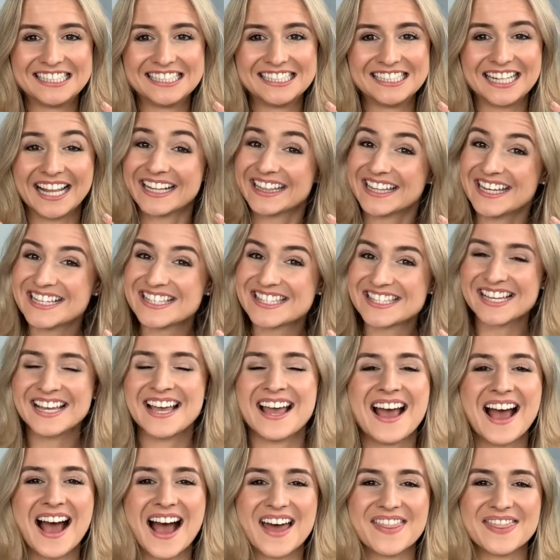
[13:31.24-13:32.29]
like this,
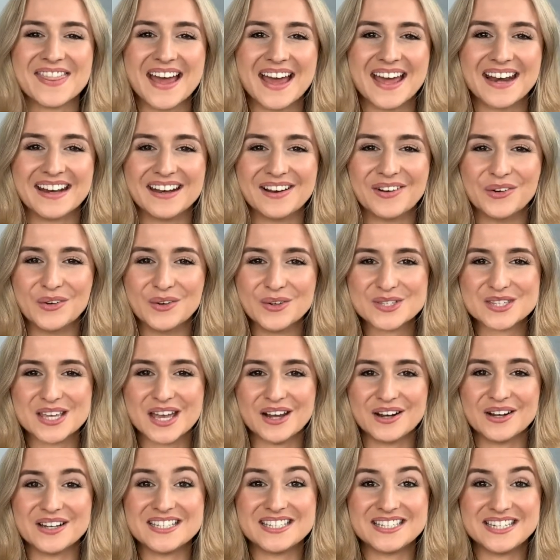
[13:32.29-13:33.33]
and then
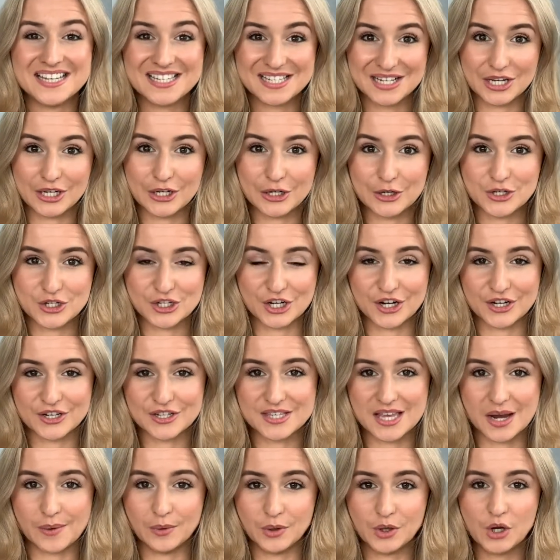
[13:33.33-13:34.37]
also disclusion,
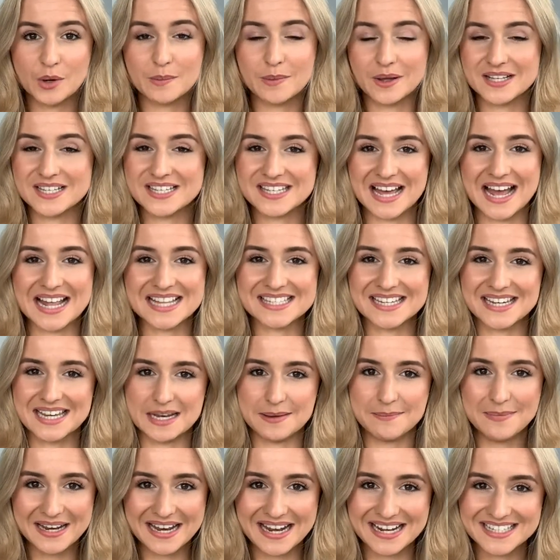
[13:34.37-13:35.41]
so we'll come on to that in a
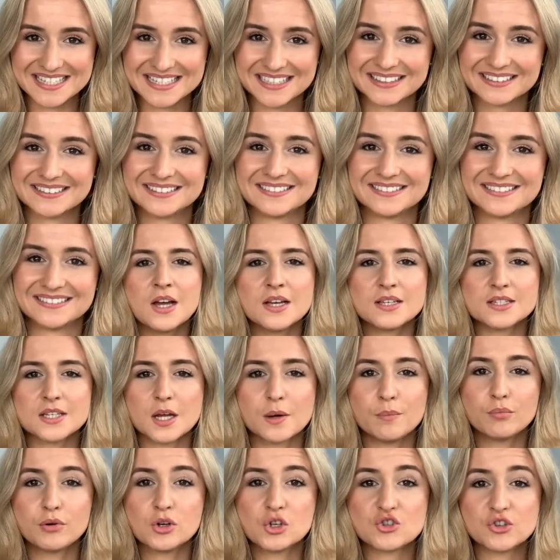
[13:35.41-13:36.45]
minute. So
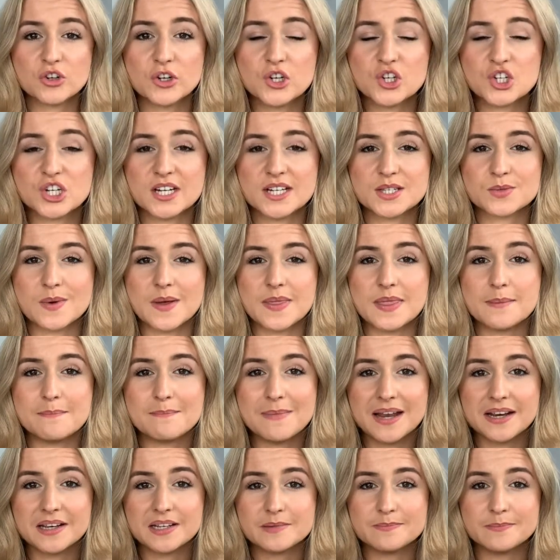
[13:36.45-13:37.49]
protrusion is when the
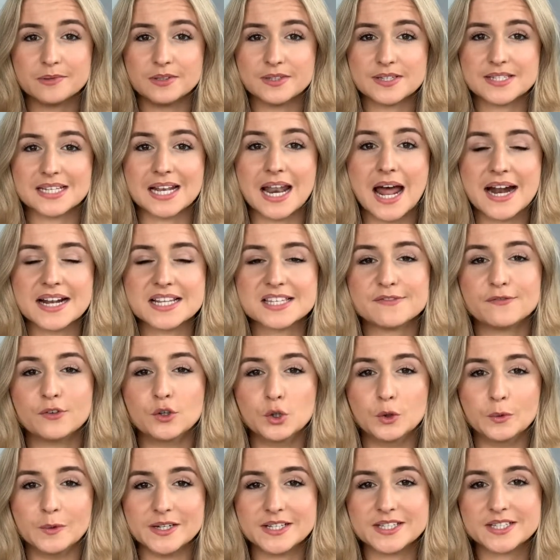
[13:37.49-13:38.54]
mandible slides
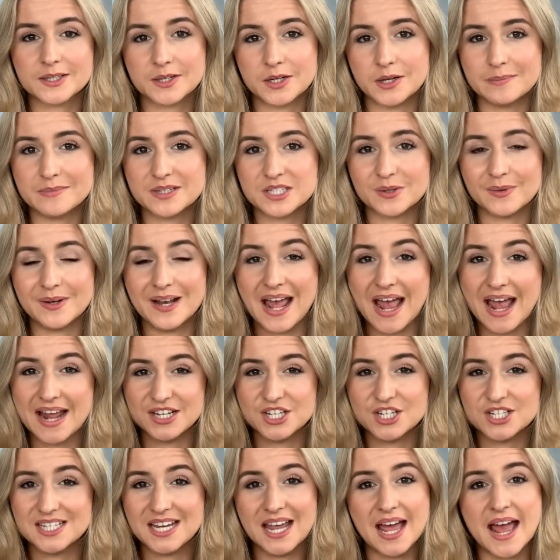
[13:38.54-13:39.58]
forward to come to an
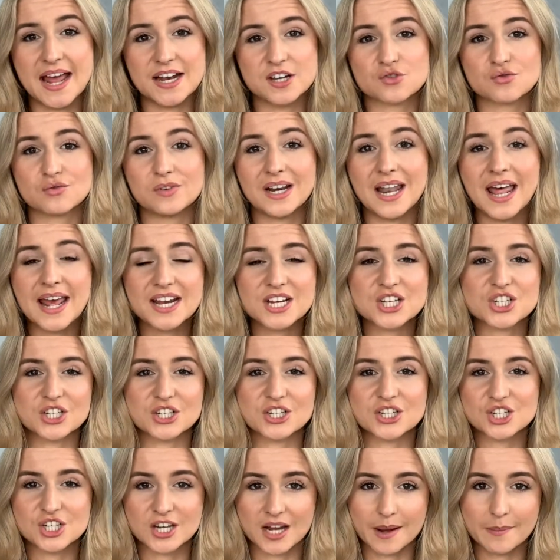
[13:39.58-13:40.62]
edge-to-edge
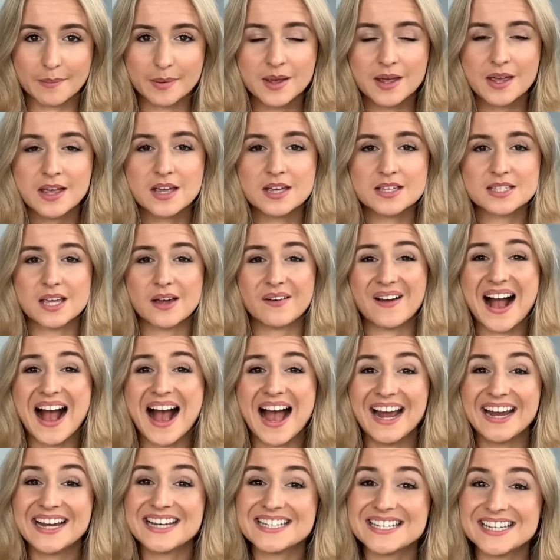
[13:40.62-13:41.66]
relationship. So
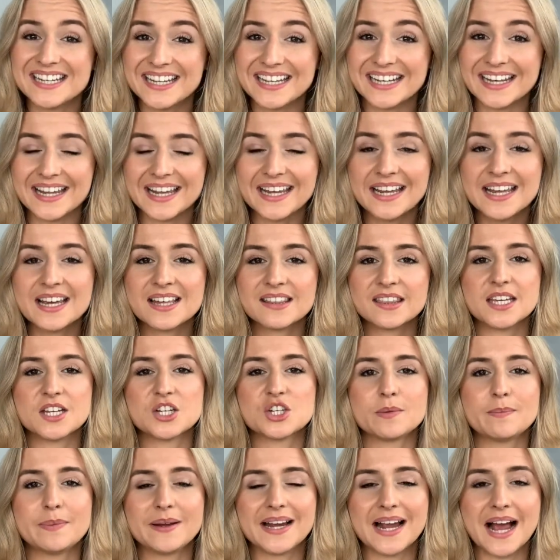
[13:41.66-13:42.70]
ideally, they
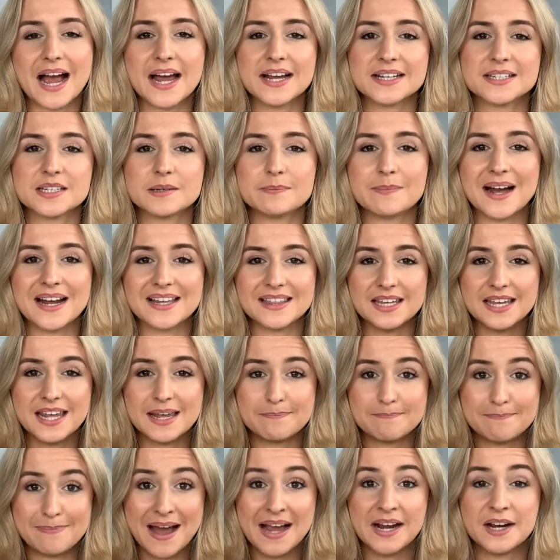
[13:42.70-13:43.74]
should be guided by the
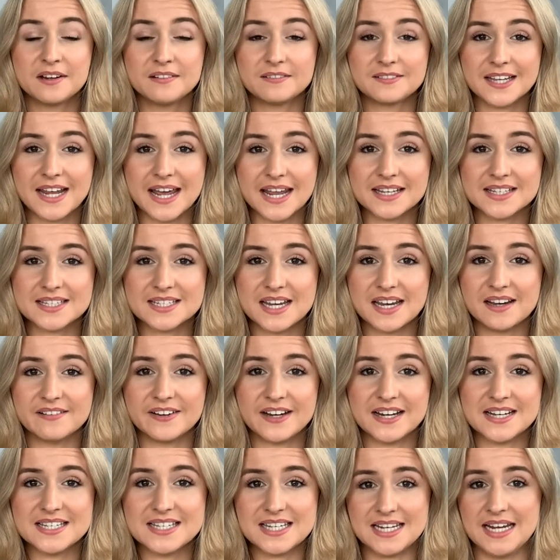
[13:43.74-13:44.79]
back of the
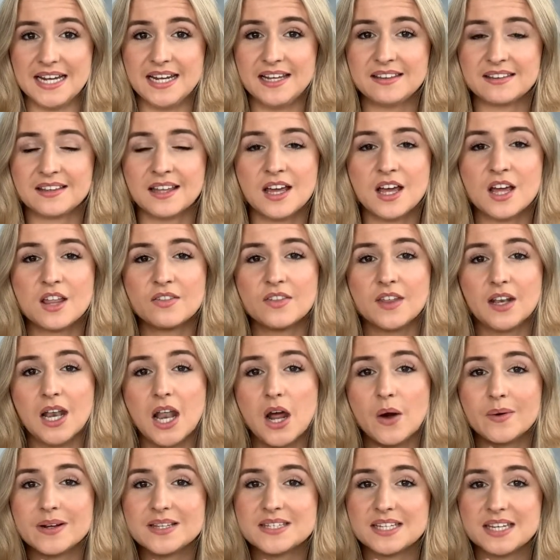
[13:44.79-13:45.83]
anterior teeth. The
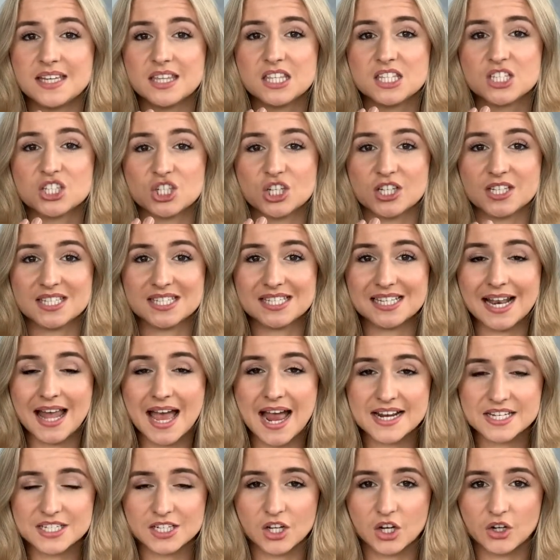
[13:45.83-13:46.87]
lower teeth should
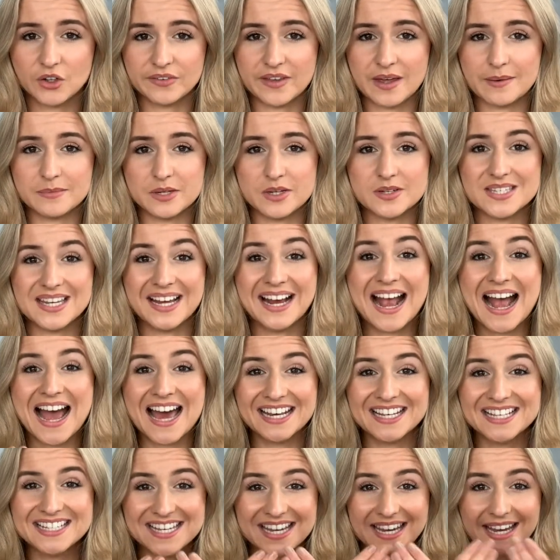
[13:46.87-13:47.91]
slide along them using
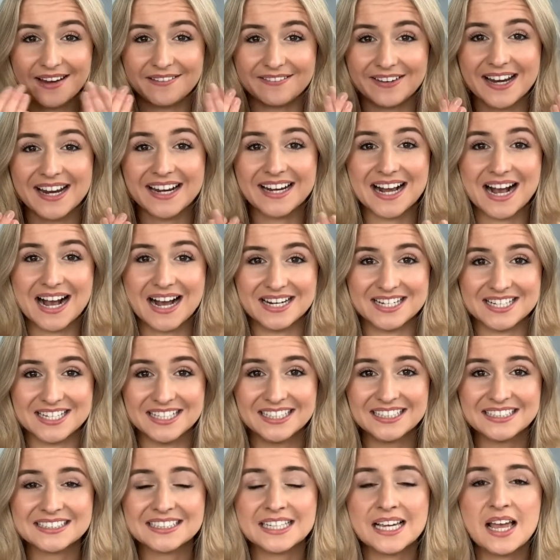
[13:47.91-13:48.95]
anterior
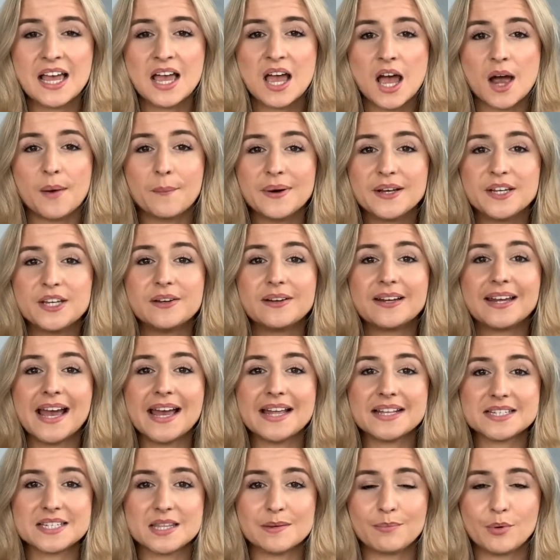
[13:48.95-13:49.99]
guidance, and when you
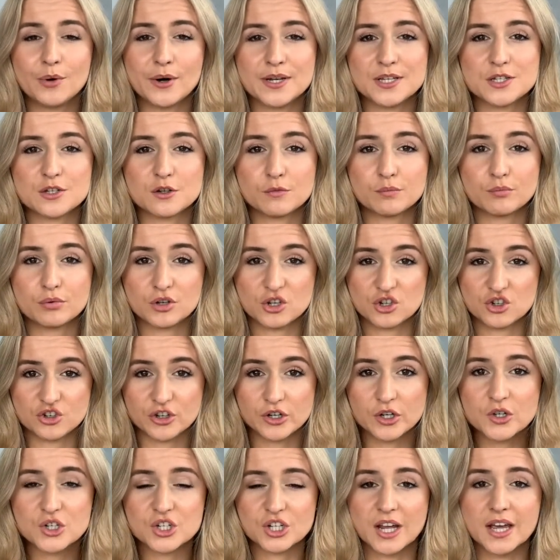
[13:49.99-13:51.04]
get to the point of
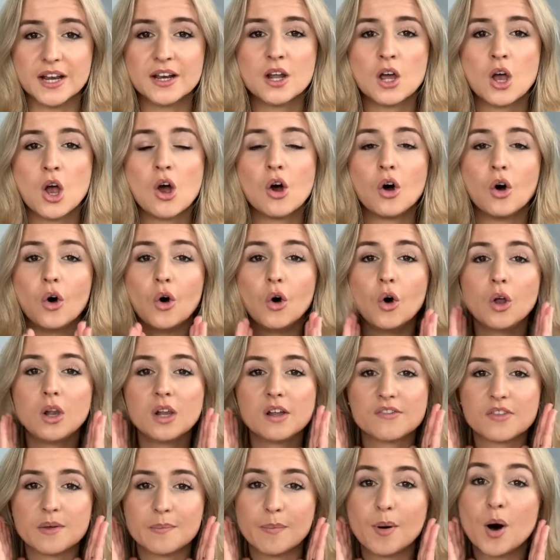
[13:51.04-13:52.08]
protrusion, all
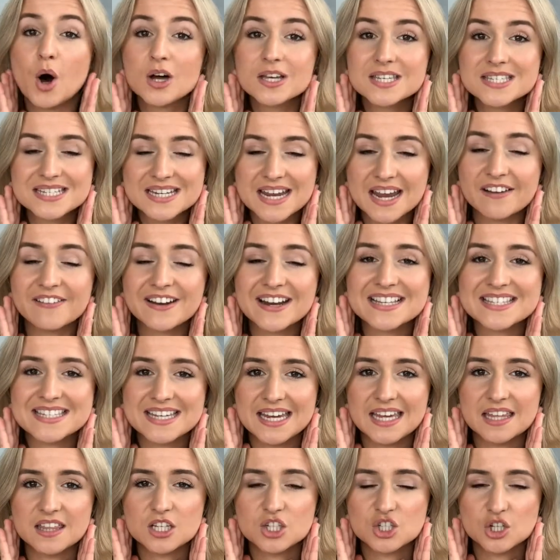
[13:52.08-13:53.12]
of the posterior
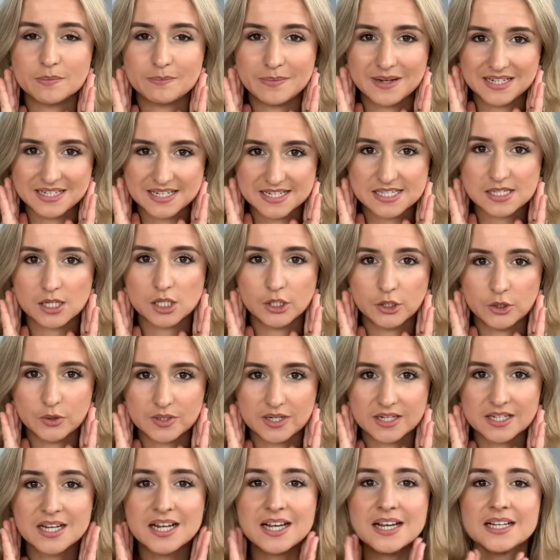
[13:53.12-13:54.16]
teeth should be
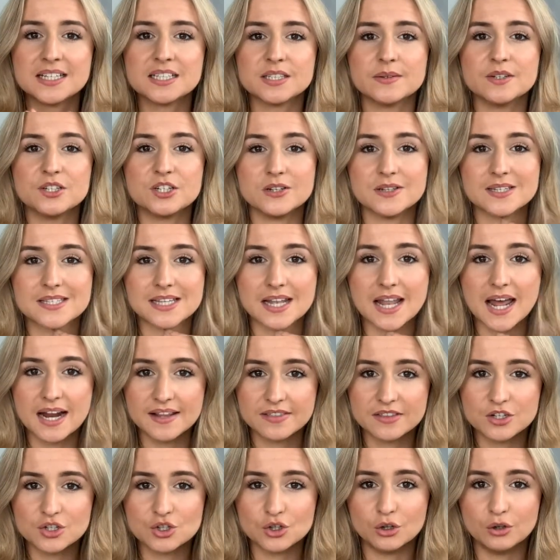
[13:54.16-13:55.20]
discluded. So as you slide
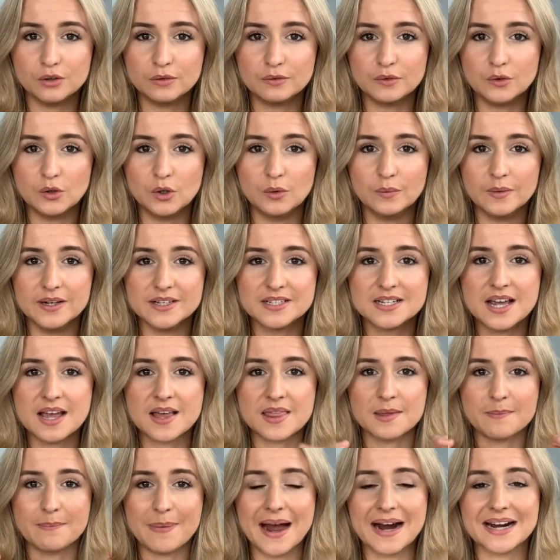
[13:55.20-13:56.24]
the jaw forward,
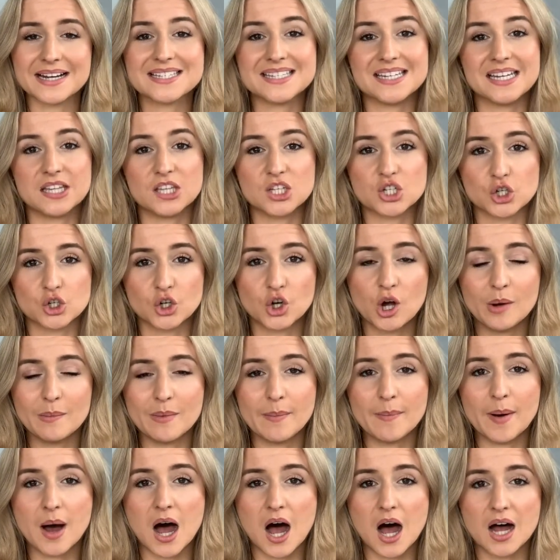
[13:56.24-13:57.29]
the back teeth should come
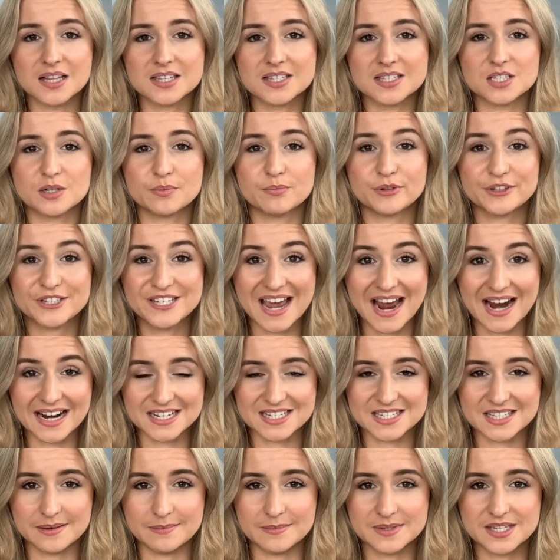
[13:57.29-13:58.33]
apart to
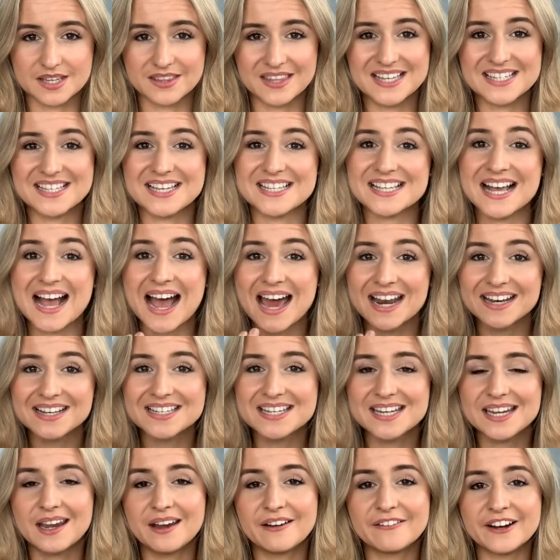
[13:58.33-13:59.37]
protect them. So this is
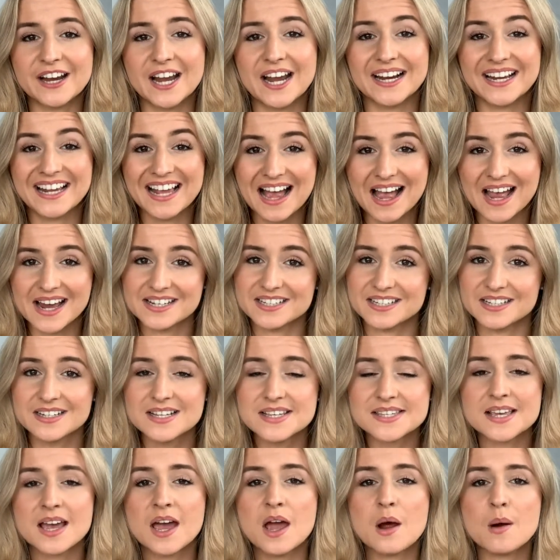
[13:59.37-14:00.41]
anterior
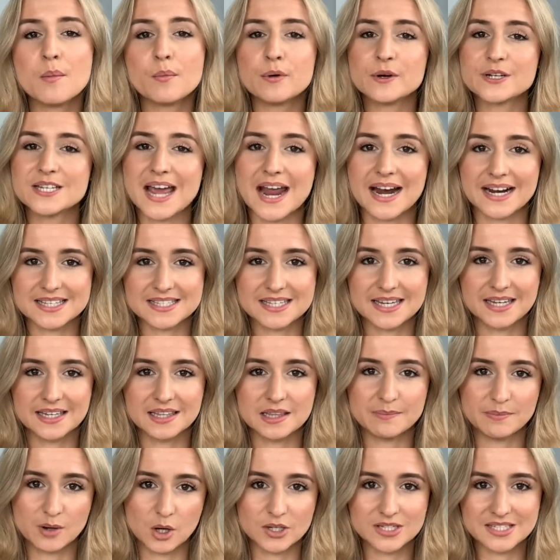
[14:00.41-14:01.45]
guidance protecting the
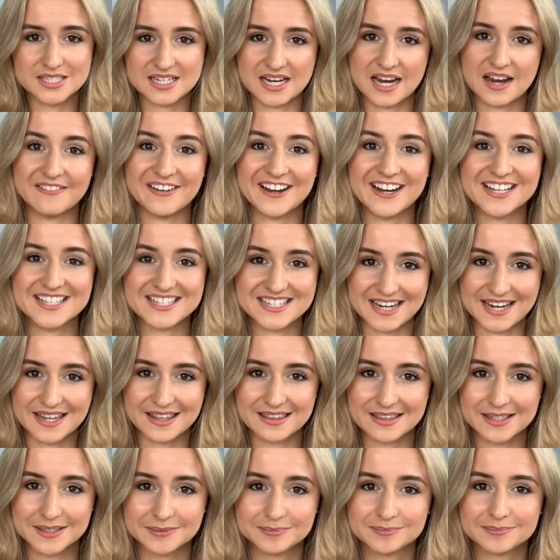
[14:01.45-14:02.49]
posterior
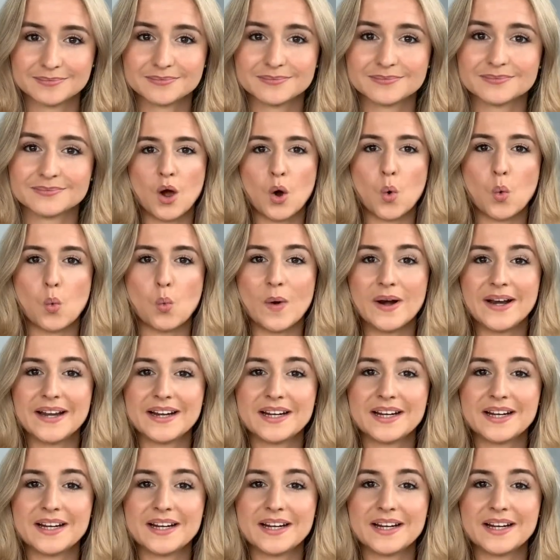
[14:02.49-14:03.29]
teeth. When it